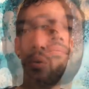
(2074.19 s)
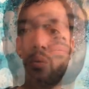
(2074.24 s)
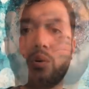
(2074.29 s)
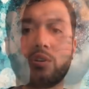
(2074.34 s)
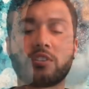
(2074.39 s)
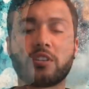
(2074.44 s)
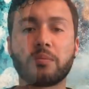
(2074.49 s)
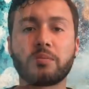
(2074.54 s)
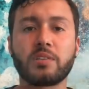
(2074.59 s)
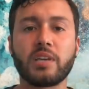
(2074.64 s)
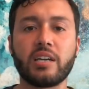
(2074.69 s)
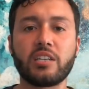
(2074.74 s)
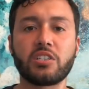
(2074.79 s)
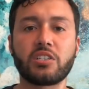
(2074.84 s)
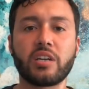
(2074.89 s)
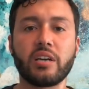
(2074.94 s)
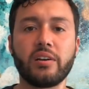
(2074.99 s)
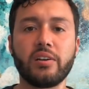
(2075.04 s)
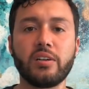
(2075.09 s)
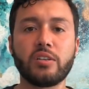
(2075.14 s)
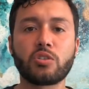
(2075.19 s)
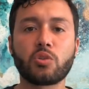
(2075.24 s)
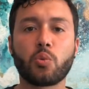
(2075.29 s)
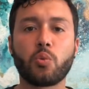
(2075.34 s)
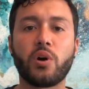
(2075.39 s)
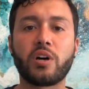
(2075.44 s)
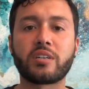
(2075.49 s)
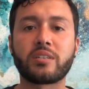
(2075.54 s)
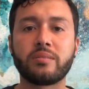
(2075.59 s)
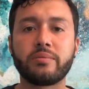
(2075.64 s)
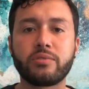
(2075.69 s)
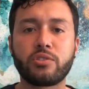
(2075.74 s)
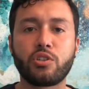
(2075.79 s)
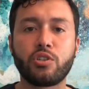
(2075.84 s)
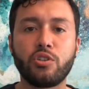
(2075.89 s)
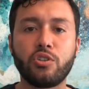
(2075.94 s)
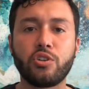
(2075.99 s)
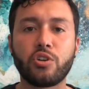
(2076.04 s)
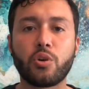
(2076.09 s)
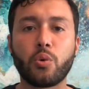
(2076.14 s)
What's up, Sagittarius? Welcome
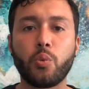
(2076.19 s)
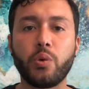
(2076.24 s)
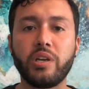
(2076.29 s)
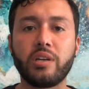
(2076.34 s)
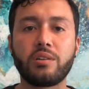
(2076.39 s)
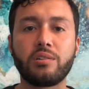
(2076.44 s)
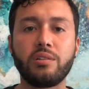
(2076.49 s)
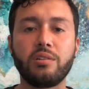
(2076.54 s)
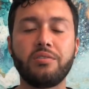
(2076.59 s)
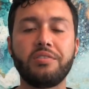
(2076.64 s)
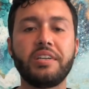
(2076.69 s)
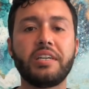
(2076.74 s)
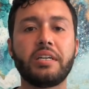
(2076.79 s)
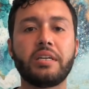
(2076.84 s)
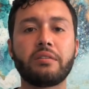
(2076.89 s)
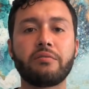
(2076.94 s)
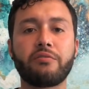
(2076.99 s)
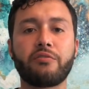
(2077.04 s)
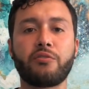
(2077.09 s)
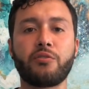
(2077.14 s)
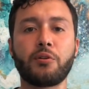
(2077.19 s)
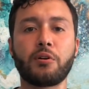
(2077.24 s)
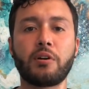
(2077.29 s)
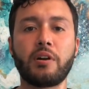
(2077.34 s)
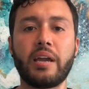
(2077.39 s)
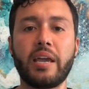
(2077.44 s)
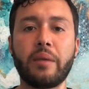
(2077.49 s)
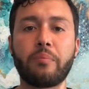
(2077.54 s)
to your weekly reading for